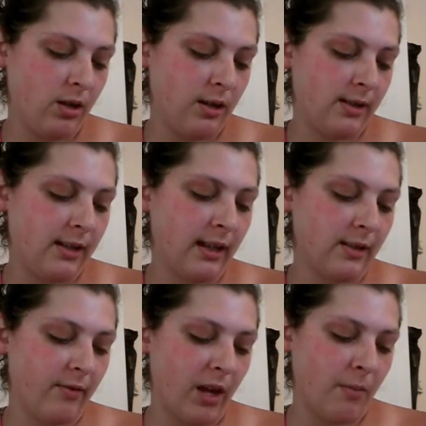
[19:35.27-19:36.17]
6
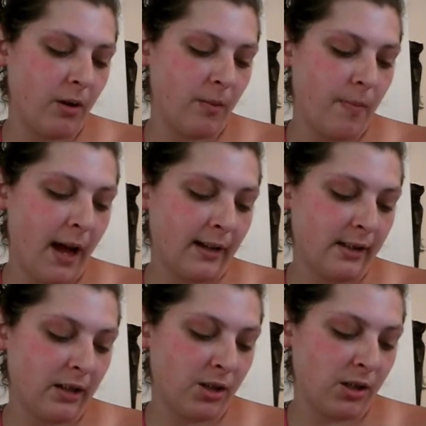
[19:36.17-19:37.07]
of them are
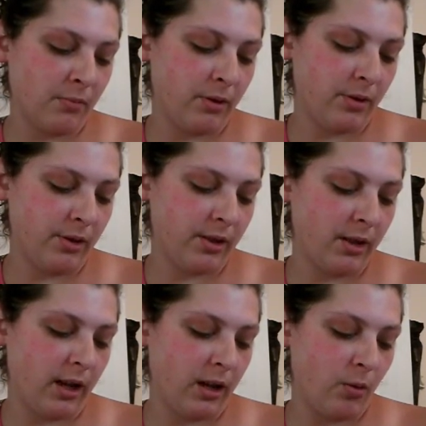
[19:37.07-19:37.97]
backstitch symbols,
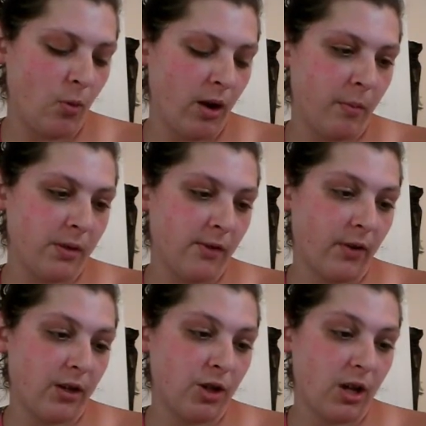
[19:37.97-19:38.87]
and 1 of them is a
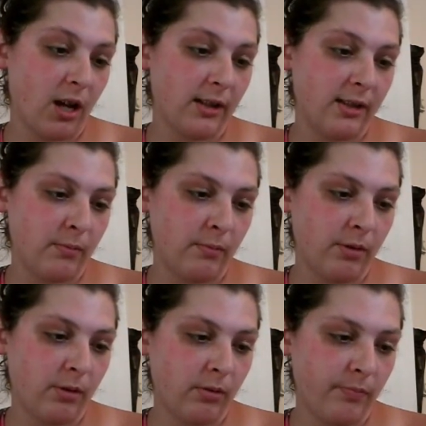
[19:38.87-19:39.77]
French knot
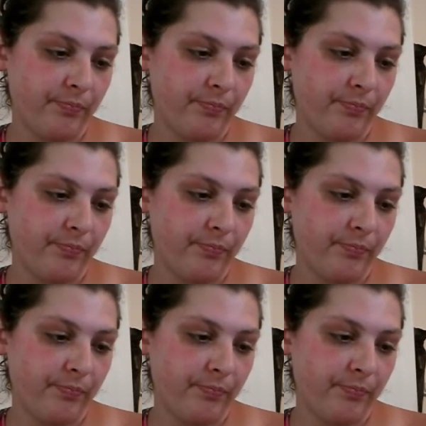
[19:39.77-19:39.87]
symbol.